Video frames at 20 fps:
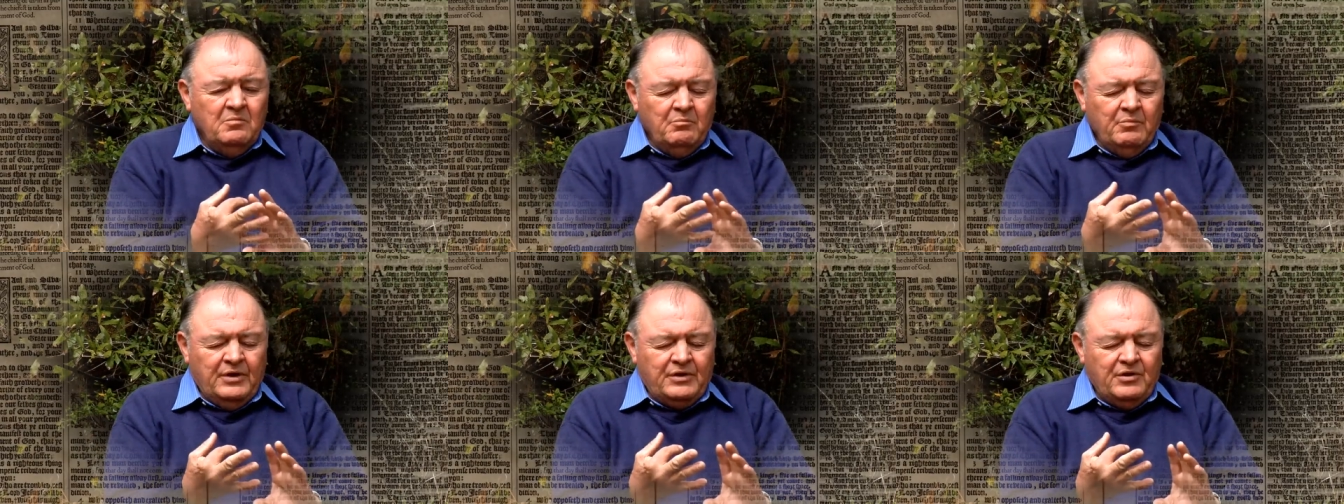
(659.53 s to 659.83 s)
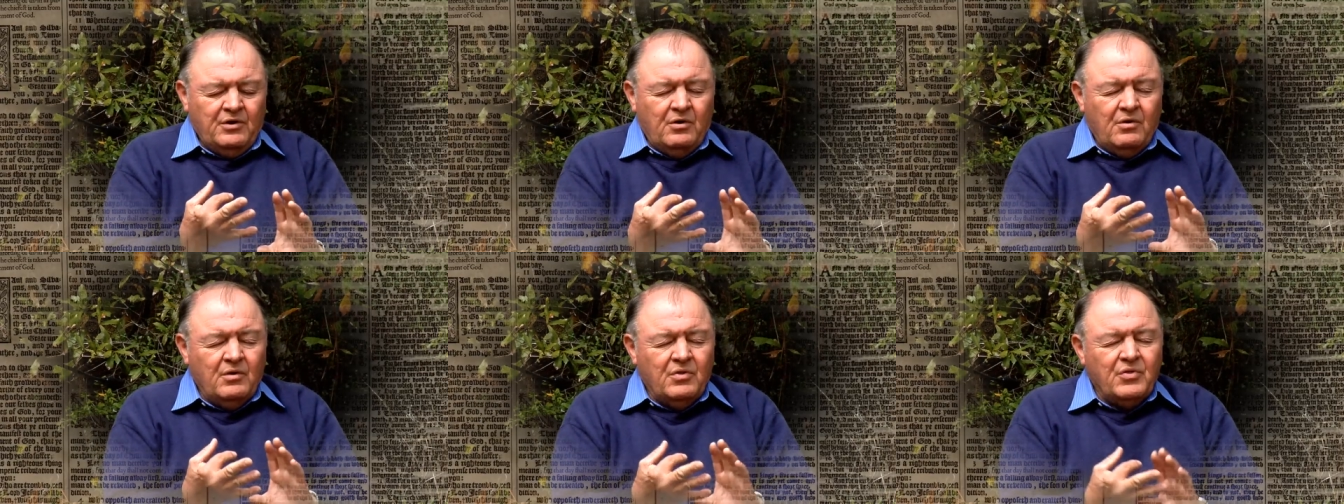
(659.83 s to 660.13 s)
But
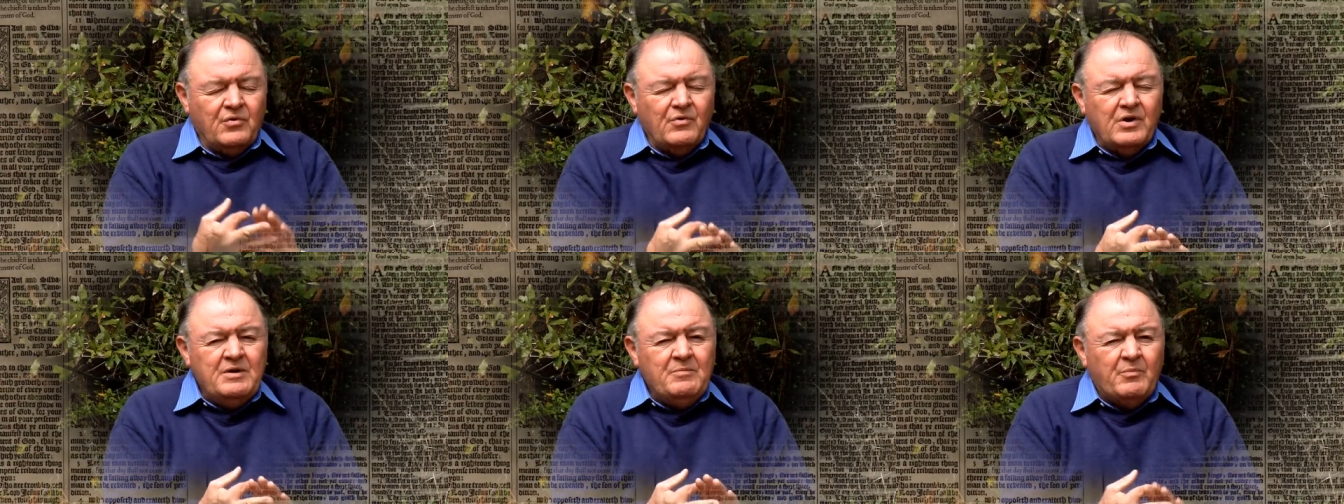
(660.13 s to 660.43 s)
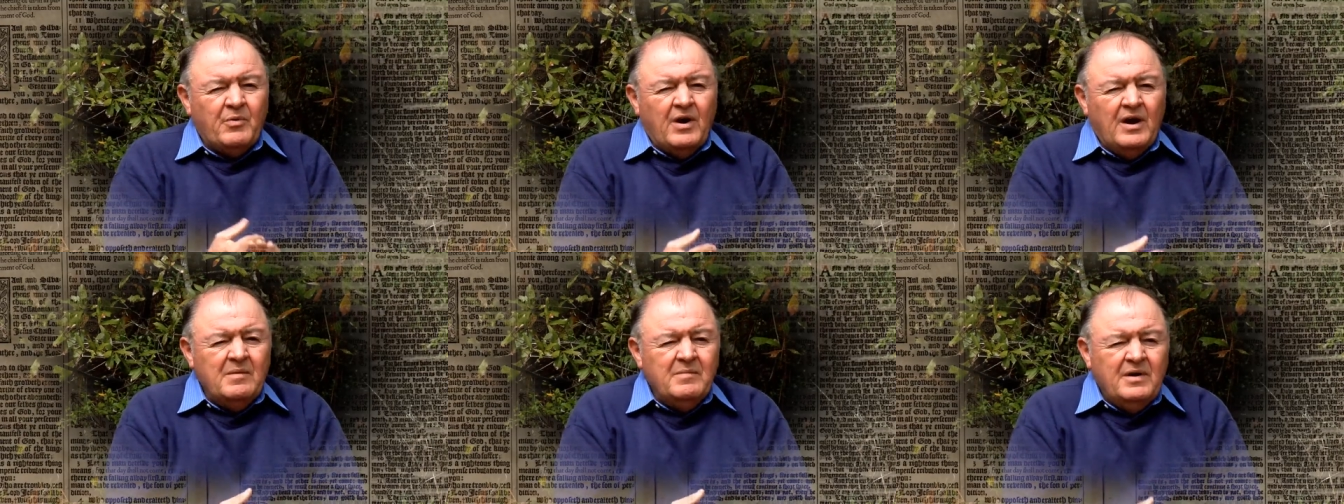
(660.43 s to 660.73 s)
there are three
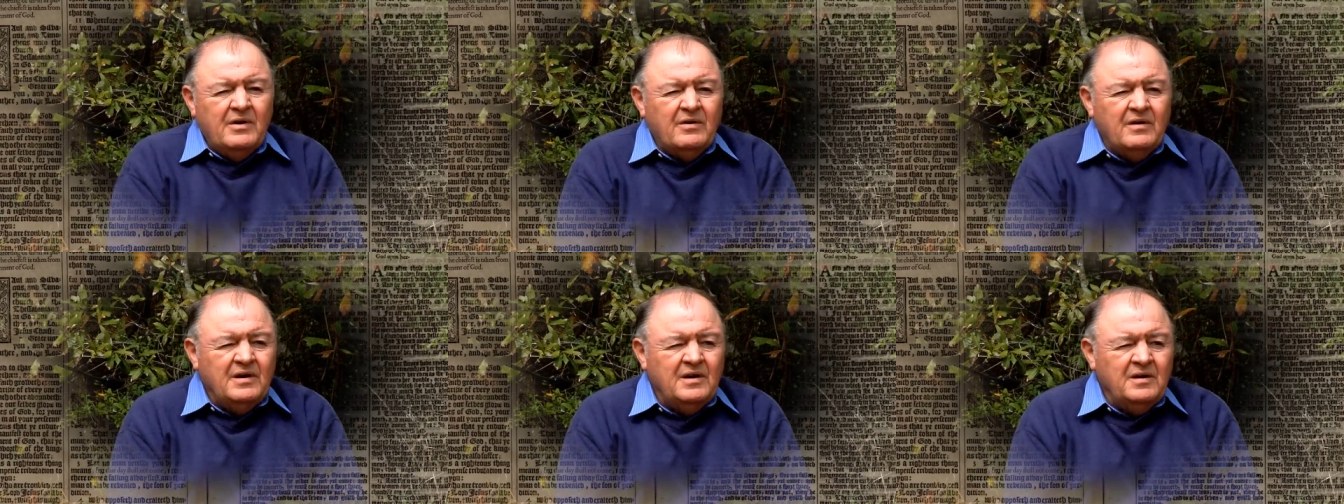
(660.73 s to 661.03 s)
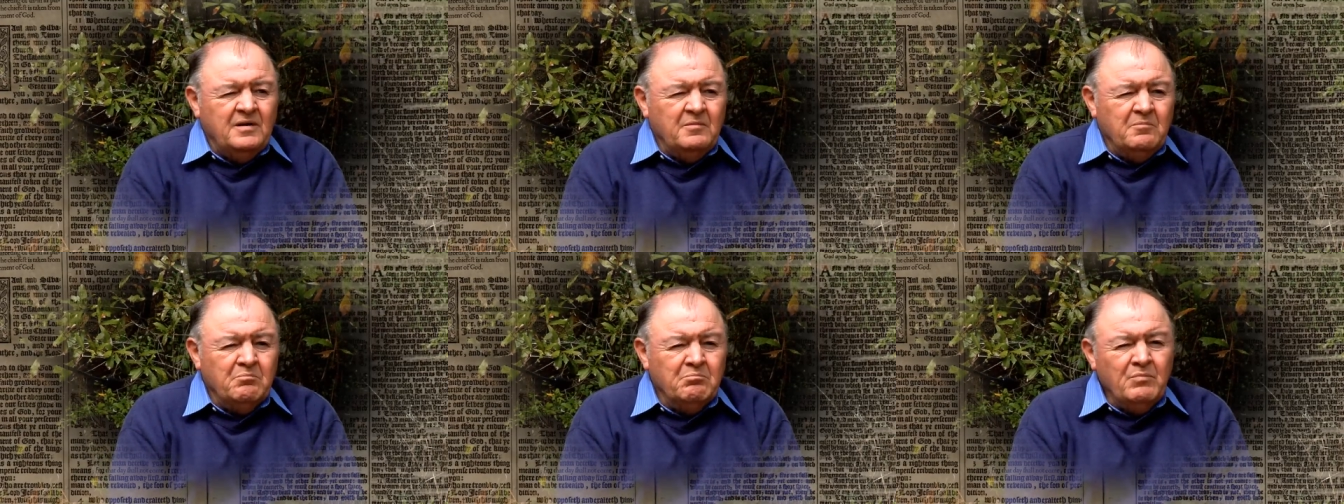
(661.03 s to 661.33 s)

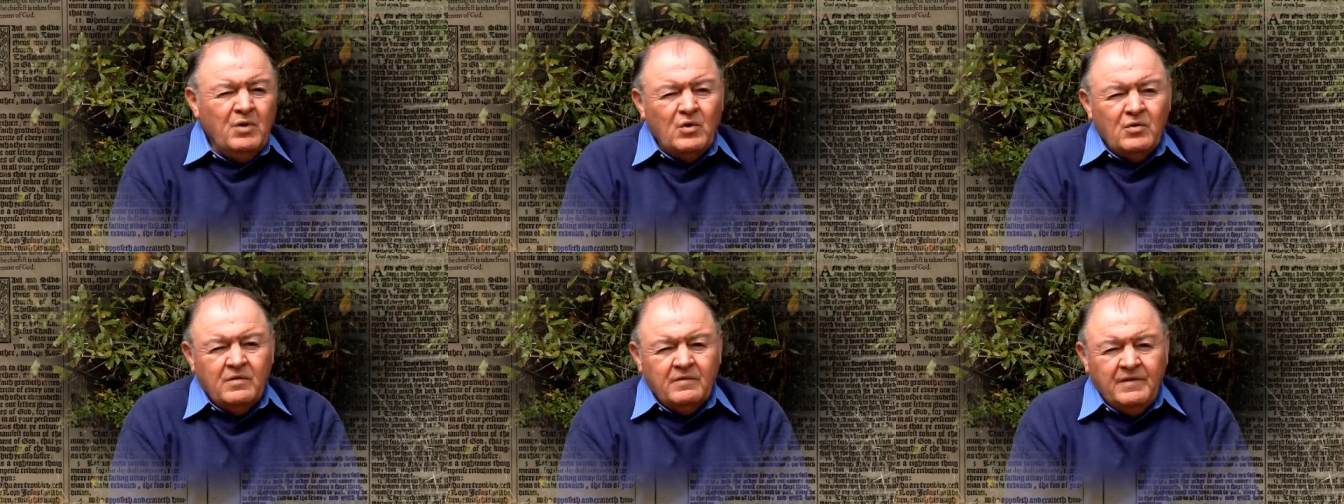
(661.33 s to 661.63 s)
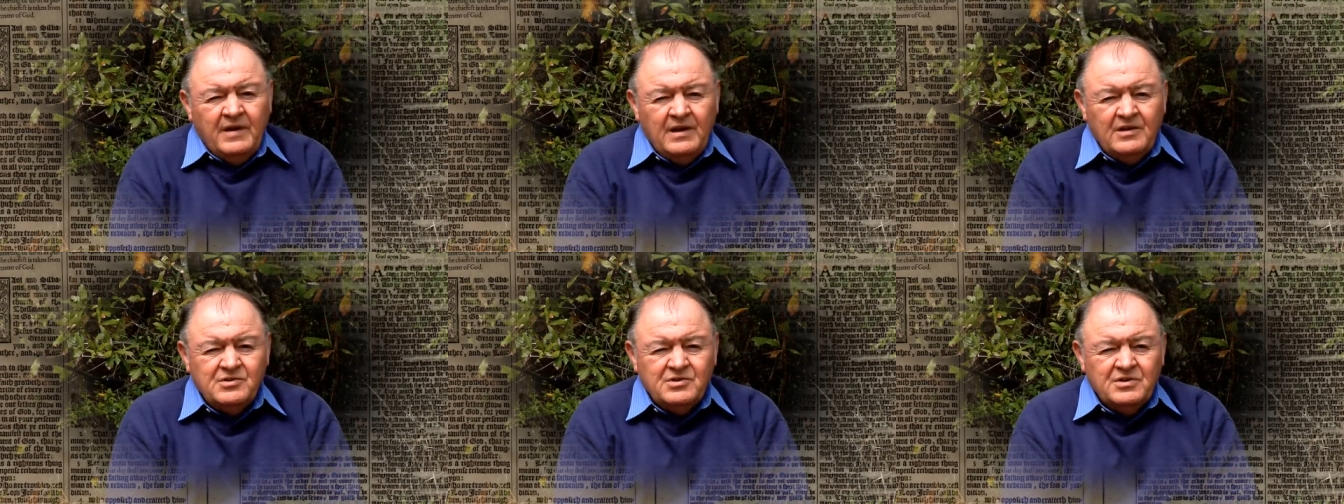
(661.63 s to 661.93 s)
primary
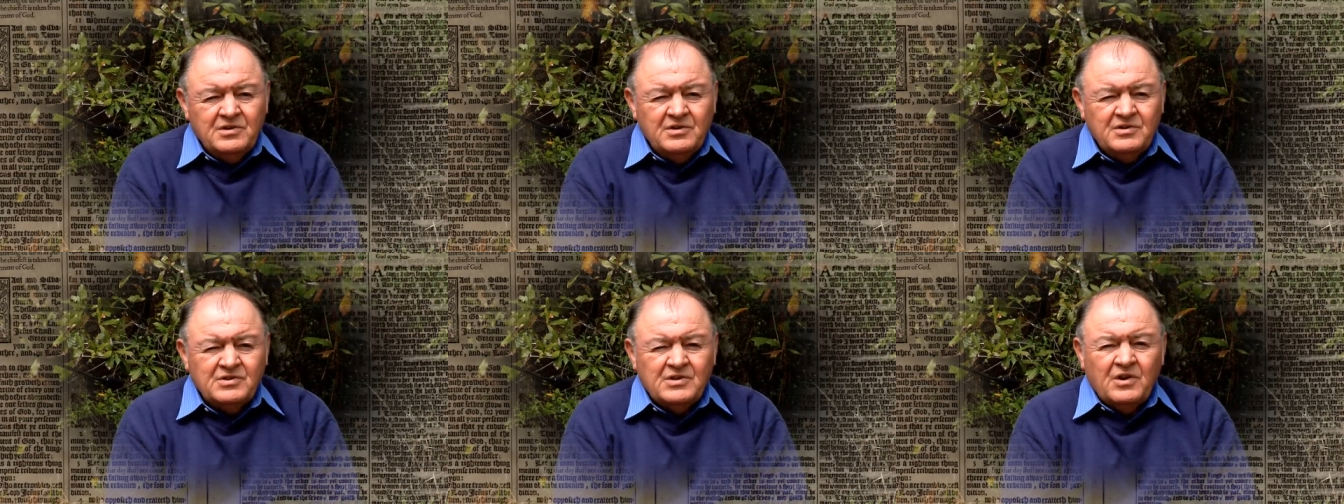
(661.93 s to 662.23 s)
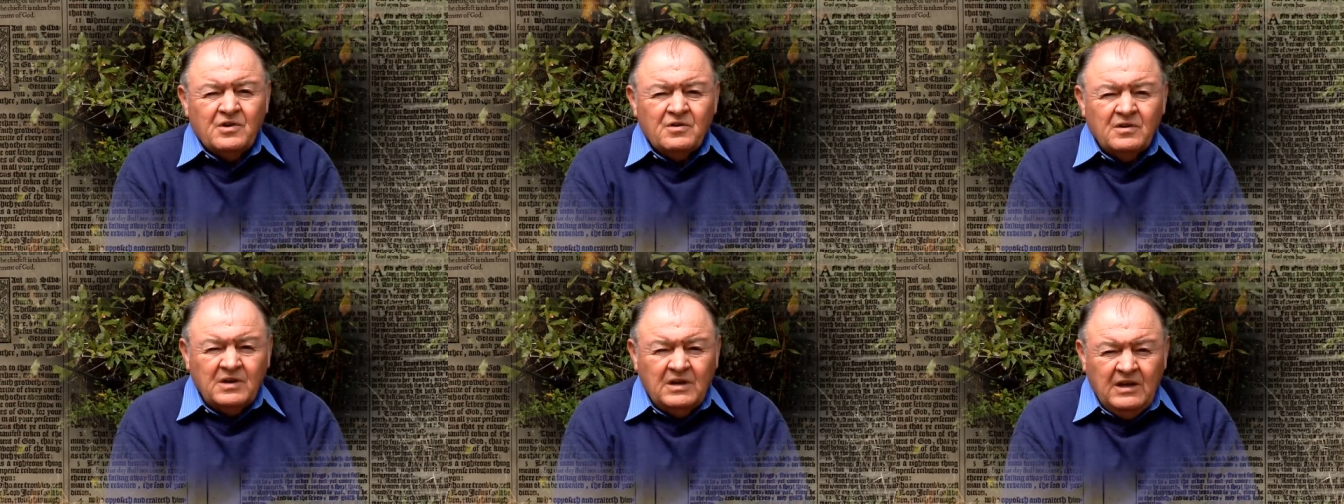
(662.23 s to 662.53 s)
motivations
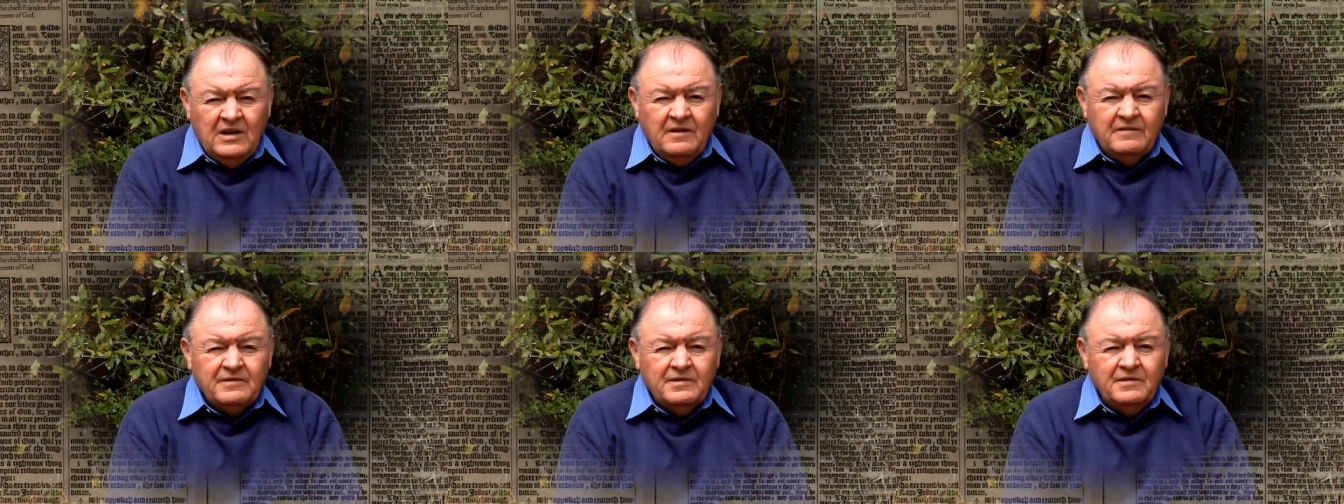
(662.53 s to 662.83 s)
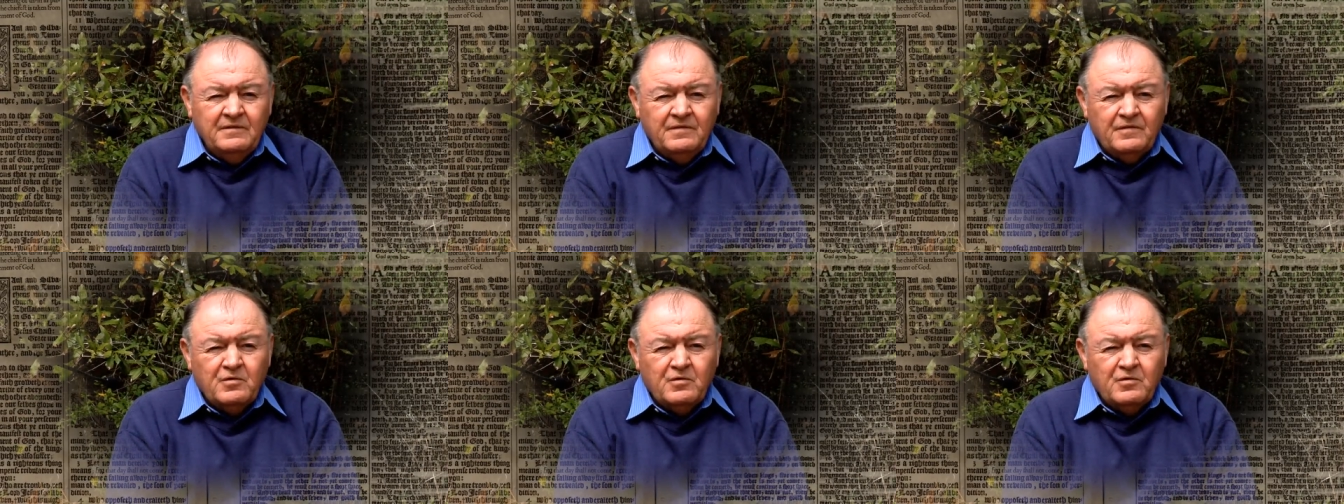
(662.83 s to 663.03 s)
that are given